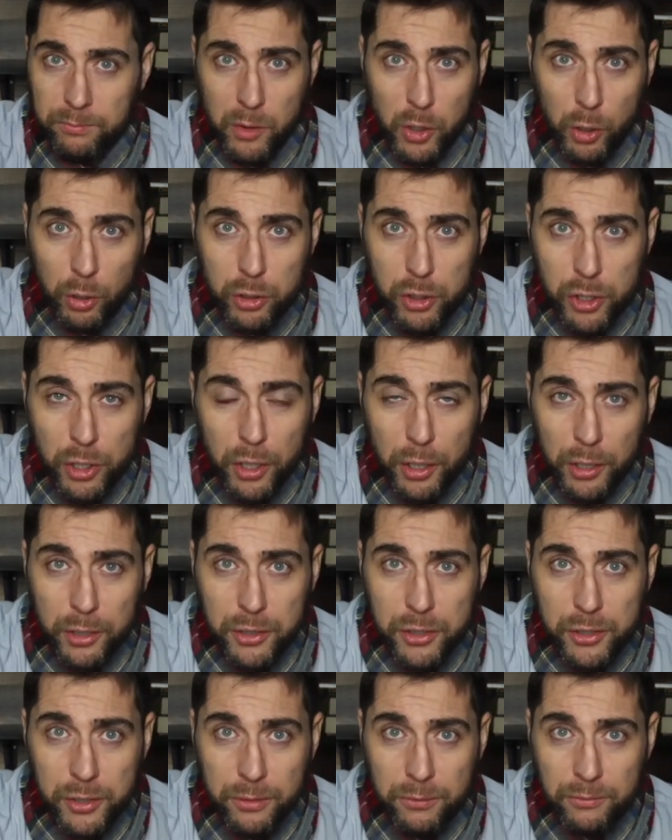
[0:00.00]
Your
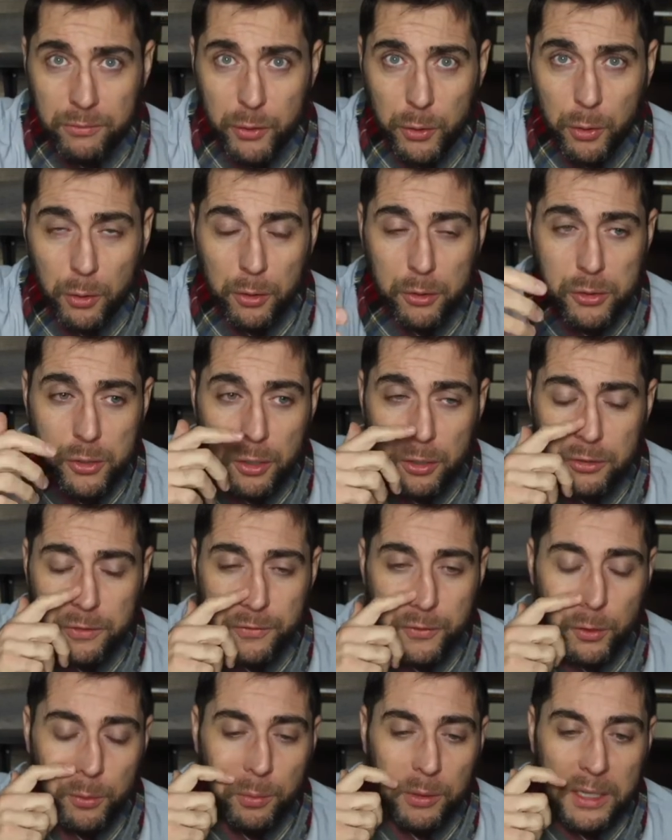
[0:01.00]
church, you go to church,
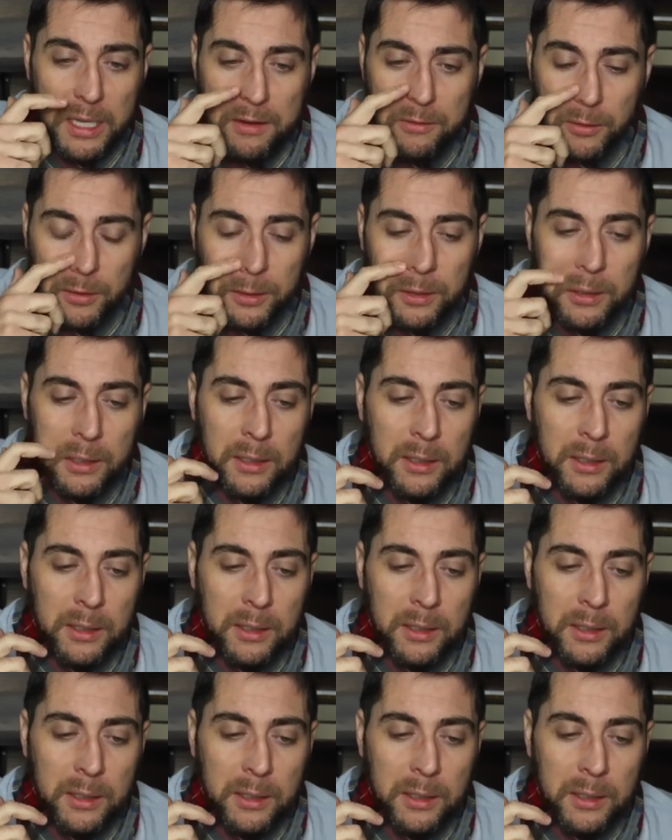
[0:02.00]
if you're a believer,